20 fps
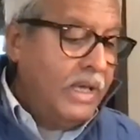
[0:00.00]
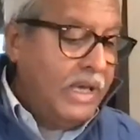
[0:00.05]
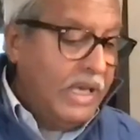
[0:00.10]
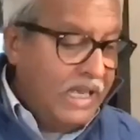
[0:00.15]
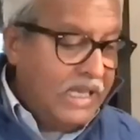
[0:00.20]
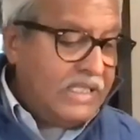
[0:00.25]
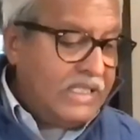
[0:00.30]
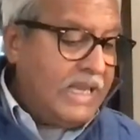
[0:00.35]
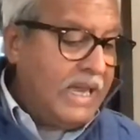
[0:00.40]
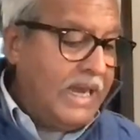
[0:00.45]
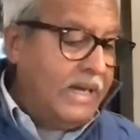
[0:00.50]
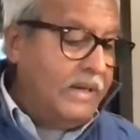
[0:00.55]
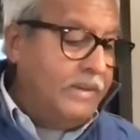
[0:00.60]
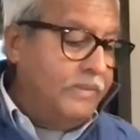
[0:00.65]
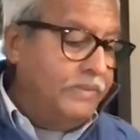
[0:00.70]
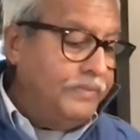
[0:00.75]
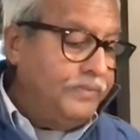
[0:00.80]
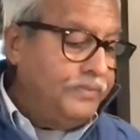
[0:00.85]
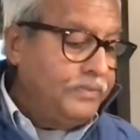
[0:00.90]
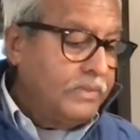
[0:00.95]
He
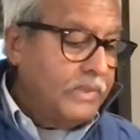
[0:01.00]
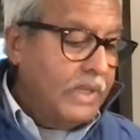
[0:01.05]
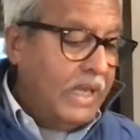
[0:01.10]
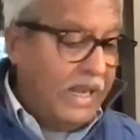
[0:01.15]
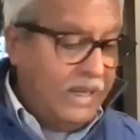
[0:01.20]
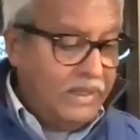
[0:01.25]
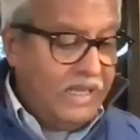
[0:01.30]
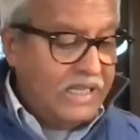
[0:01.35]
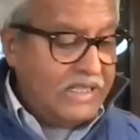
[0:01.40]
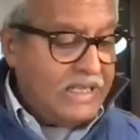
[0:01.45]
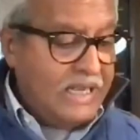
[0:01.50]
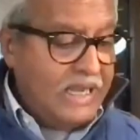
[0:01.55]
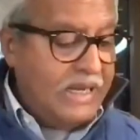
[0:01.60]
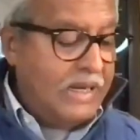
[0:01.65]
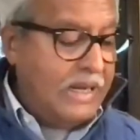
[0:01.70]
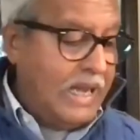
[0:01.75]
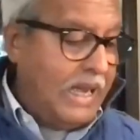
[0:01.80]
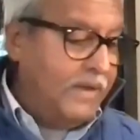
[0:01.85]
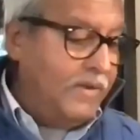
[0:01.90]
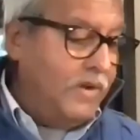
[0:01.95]
said, and they
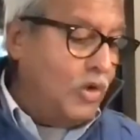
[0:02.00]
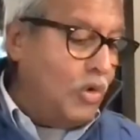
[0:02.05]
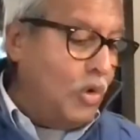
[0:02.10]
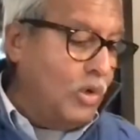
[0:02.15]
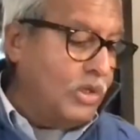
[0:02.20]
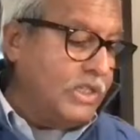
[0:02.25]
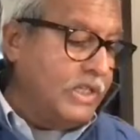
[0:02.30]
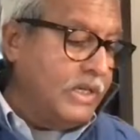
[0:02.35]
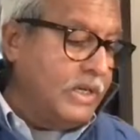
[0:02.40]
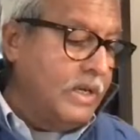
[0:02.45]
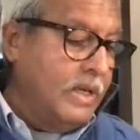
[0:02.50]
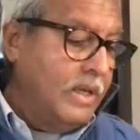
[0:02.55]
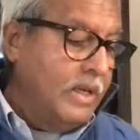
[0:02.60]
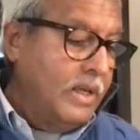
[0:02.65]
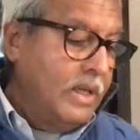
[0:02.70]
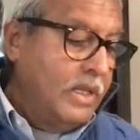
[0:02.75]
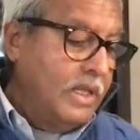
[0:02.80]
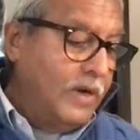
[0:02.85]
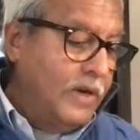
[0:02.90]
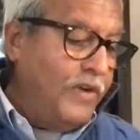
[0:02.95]
said, I will quote it,
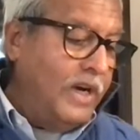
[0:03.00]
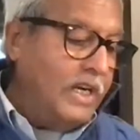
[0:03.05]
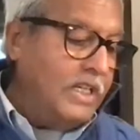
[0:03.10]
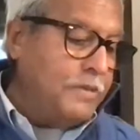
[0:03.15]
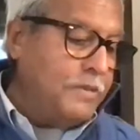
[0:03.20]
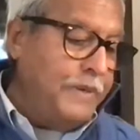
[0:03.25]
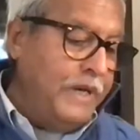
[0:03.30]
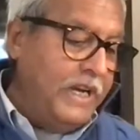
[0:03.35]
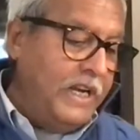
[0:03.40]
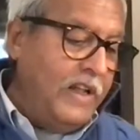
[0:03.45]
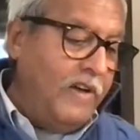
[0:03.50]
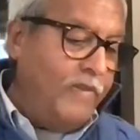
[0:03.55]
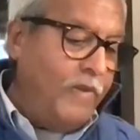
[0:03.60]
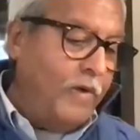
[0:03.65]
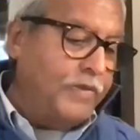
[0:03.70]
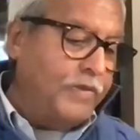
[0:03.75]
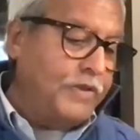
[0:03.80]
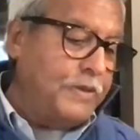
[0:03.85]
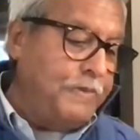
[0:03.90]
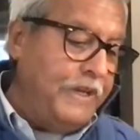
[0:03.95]
the words freedom
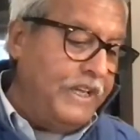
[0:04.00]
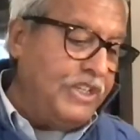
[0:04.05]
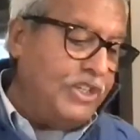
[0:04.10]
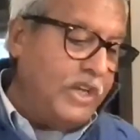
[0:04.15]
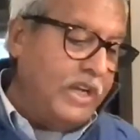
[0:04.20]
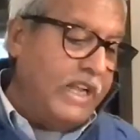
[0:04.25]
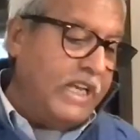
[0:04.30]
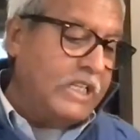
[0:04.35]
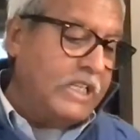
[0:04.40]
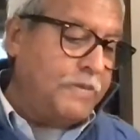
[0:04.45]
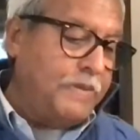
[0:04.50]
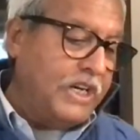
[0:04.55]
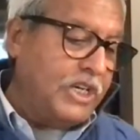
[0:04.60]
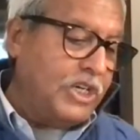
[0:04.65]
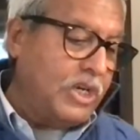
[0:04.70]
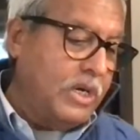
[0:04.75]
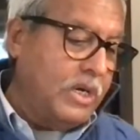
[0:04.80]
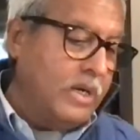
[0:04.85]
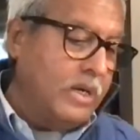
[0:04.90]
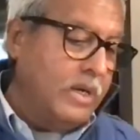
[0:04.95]
of speech and
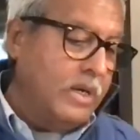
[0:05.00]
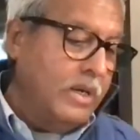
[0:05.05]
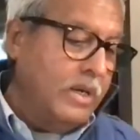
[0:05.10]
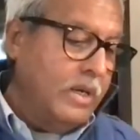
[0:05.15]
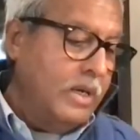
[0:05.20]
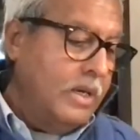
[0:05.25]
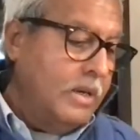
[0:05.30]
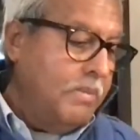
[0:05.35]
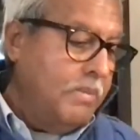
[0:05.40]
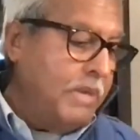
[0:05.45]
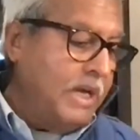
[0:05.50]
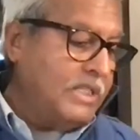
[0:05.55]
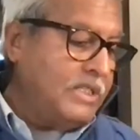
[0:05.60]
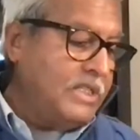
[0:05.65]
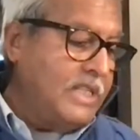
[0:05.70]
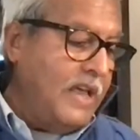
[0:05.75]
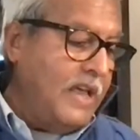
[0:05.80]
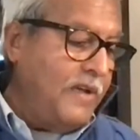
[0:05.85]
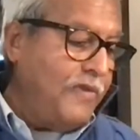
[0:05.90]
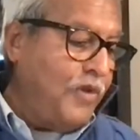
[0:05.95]
expression
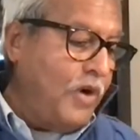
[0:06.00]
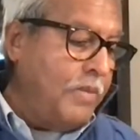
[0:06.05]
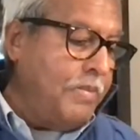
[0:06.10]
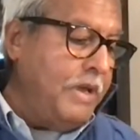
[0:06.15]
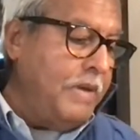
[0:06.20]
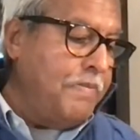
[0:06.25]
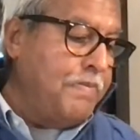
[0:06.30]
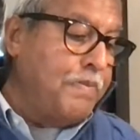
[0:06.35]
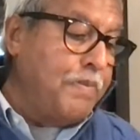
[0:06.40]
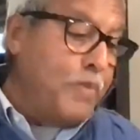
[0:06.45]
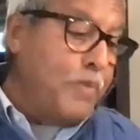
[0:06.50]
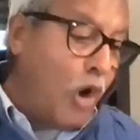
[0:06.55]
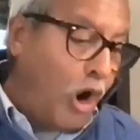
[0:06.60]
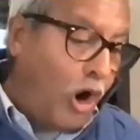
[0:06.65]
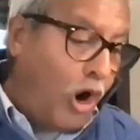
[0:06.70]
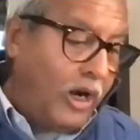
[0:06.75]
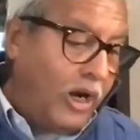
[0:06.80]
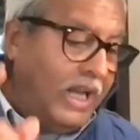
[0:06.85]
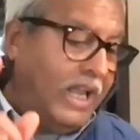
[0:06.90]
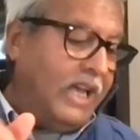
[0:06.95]
must therefore be
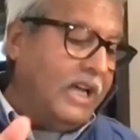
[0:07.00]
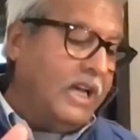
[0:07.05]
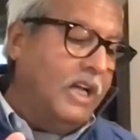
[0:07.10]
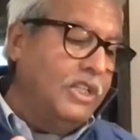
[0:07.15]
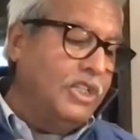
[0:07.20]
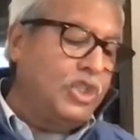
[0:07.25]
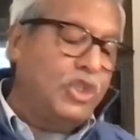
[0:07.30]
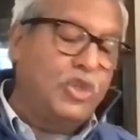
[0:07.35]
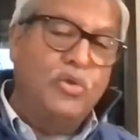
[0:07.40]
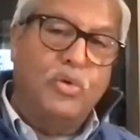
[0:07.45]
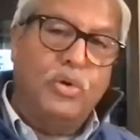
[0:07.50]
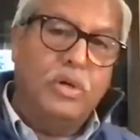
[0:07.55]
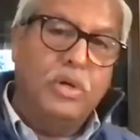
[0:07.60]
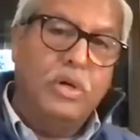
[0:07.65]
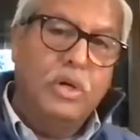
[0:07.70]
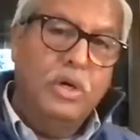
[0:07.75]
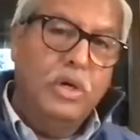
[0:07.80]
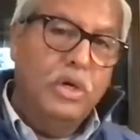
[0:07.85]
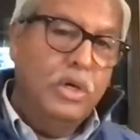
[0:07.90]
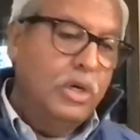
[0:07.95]
broadly construed
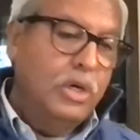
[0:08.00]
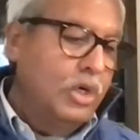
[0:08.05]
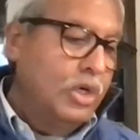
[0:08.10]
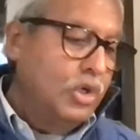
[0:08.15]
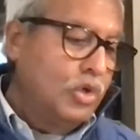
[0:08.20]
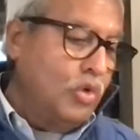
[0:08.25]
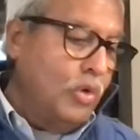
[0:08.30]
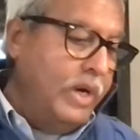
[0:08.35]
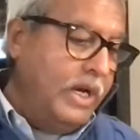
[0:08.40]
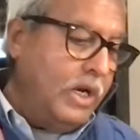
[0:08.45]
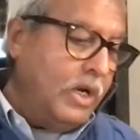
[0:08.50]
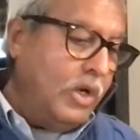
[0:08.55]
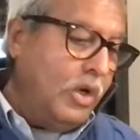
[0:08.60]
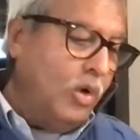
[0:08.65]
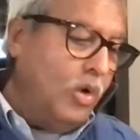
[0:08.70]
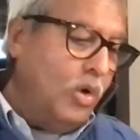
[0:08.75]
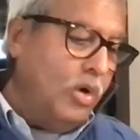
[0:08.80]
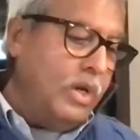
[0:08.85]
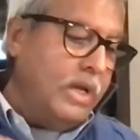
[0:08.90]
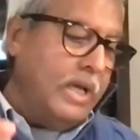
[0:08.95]
to
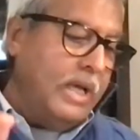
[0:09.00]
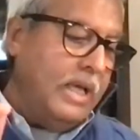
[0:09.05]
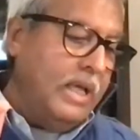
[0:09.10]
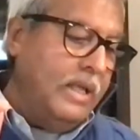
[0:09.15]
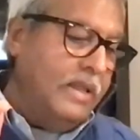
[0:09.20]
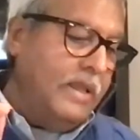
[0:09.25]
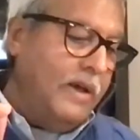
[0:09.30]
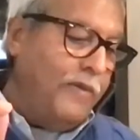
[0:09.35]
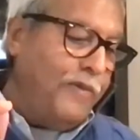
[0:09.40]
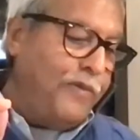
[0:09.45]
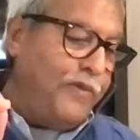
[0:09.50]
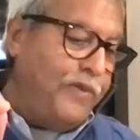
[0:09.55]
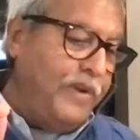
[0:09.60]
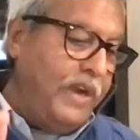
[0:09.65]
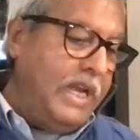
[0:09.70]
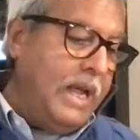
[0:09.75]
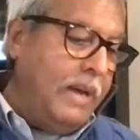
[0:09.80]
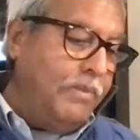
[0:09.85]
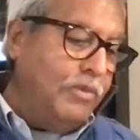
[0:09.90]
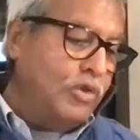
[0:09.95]
include the
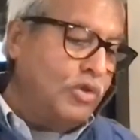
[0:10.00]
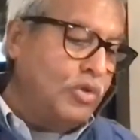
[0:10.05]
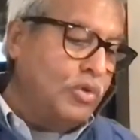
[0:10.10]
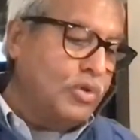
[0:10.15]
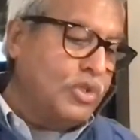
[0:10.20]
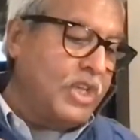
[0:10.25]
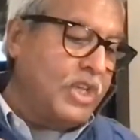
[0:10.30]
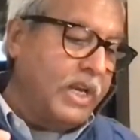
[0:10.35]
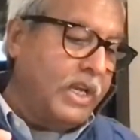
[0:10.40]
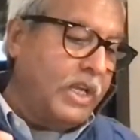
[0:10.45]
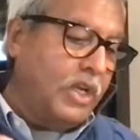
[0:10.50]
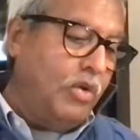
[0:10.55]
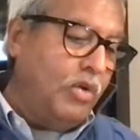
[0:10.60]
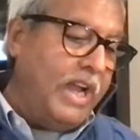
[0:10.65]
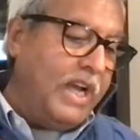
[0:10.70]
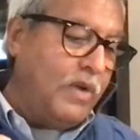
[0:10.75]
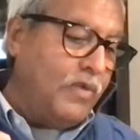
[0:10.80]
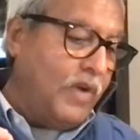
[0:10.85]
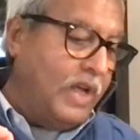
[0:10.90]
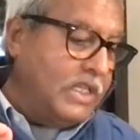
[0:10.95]
freedom to
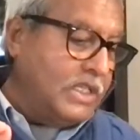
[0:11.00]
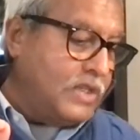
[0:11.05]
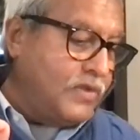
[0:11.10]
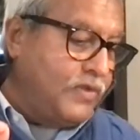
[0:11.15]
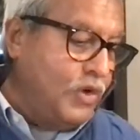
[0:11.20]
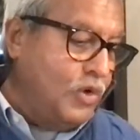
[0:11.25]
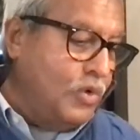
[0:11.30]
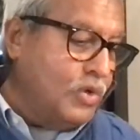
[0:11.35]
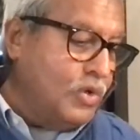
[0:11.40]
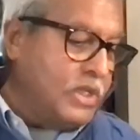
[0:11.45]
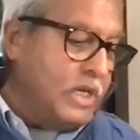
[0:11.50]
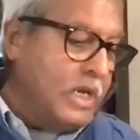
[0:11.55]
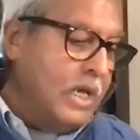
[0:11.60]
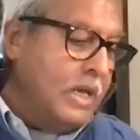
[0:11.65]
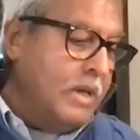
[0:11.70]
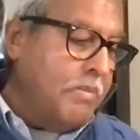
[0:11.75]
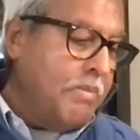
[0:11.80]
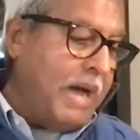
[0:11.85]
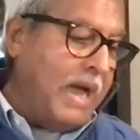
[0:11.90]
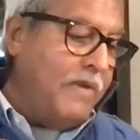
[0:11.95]
circulate one's views
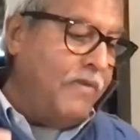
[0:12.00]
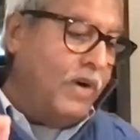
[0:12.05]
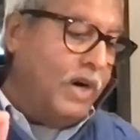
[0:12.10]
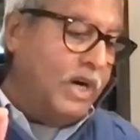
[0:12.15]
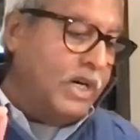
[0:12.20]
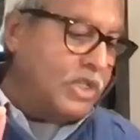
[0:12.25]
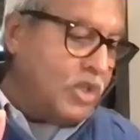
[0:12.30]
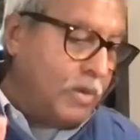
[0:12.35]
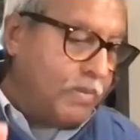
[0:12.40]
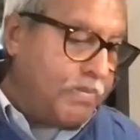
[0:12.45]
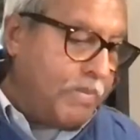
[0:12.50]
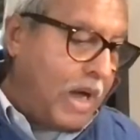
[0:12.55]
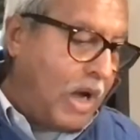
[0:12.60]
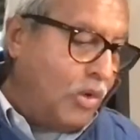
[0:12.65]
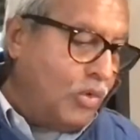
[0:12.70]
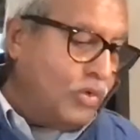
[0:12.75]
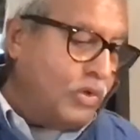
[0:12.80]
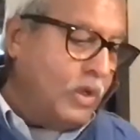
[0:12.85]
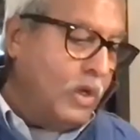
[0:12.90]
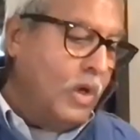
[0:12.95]
by words of
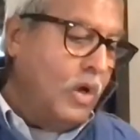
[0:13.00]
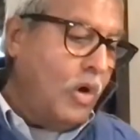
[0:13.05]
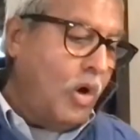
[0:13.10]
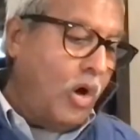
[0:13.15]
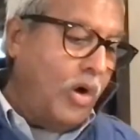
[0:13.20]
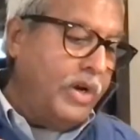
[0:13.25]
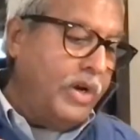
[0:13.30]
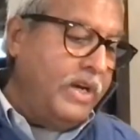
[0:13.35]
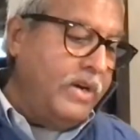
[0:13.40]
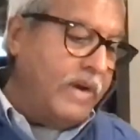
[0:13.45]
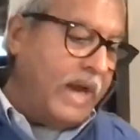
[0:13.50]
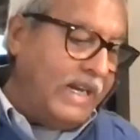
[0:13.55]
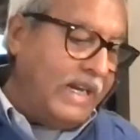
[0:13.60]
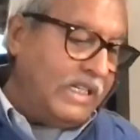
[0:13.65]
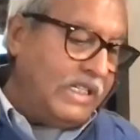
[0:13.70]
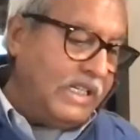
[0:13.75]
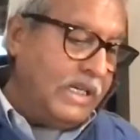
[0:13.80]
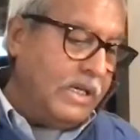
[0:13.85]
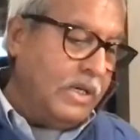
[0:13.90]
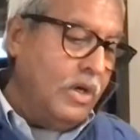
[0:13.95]
mouth or in
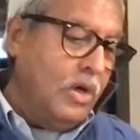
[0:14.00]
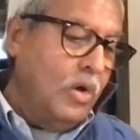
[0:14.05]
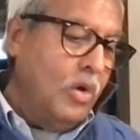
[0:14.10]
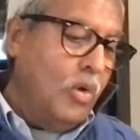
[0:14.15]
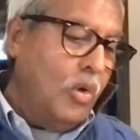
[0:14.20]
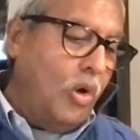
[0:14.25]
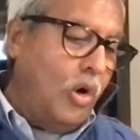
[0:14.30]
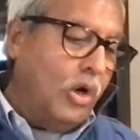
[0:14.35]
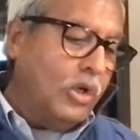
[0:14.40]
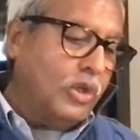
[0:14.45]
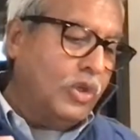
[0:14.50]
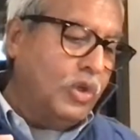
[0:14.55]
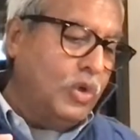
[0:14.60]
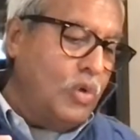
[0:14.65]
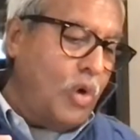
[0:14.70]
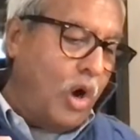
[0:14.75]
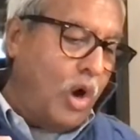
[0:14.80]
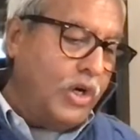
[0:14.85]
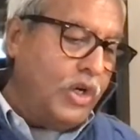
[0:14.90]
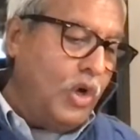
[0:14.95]
writing, or
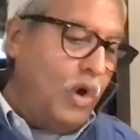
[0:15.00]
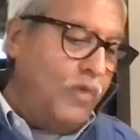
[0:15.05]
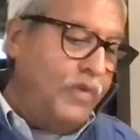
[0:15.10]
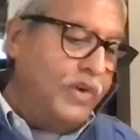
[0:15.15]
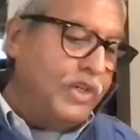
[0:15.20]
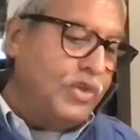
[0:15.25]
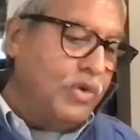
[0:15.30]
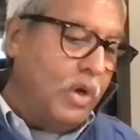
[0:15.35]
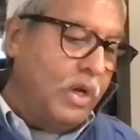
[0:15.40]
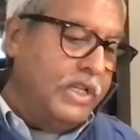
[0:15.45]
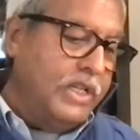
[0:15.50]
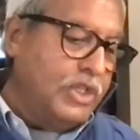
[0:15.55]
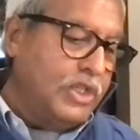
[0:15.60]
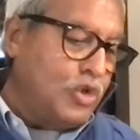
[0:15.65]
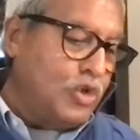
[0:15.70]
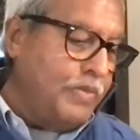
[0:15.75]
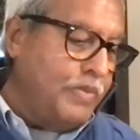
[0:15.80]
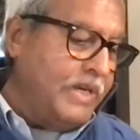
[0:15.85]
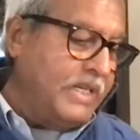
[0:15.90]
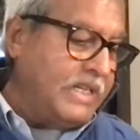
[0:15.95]
through audiovisual
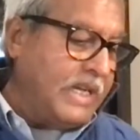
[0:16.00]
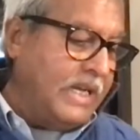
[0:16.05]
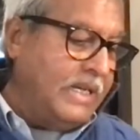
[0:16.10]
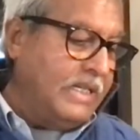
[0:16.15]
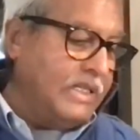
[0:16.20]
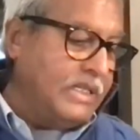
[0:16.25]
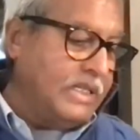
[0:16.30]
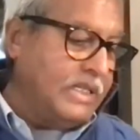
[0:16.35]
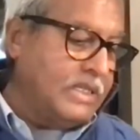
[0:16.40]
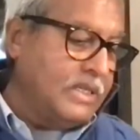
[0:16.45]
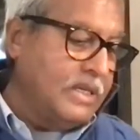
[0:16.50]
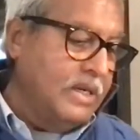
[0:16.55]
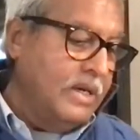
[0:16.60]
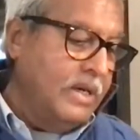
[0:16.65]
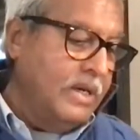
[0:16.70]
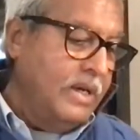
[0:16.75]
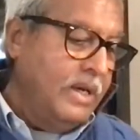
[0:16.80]
instrumentalities.